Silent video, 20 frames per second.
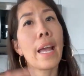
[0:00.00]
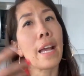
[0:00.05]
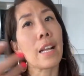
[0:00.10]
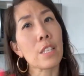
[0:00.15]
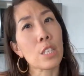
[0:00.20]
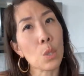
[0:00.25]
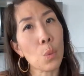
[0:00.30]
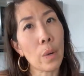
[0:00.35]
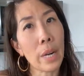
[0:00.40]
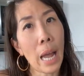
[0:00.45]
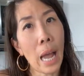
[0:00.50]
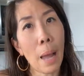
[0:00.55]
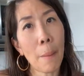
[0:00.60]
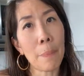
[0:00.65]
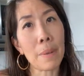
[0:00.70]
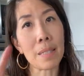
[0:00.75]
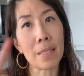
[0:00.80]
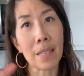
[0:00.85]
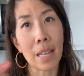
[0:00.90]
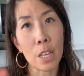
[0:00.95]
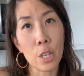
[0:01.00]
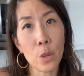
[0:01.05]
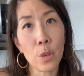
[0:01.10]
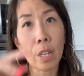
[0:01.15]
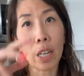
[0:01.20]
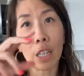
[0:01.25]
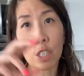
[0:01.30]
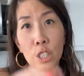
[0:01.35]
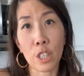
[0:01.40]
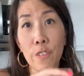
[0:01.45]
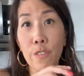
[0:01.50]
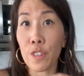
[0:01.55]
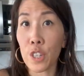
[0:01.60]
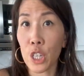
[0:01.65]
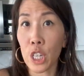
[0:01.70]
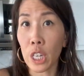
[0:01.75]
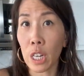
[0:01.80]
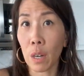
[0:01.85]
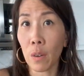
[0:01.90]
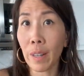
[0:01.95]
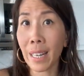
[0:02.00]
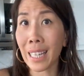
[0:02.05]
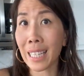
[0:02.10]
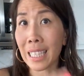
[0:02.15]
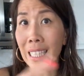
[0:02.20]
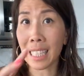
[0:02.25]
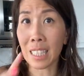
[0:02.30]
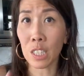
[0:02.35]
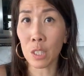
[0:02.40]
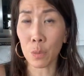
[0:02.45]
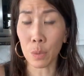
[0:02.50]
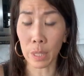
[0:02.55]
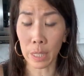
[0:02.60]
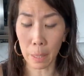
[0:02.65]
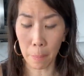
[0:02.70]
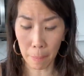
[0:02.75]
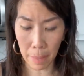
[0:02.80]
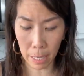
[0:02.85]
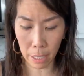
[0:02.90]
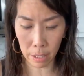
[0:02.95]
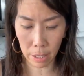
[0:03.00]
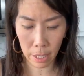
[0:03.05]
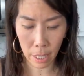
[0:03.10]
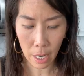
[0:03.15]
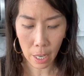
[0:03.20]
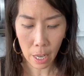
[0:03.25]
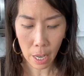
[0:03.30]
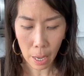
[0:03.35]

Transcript: And so what happens is that you can actually fish it out and it doesn't really melt.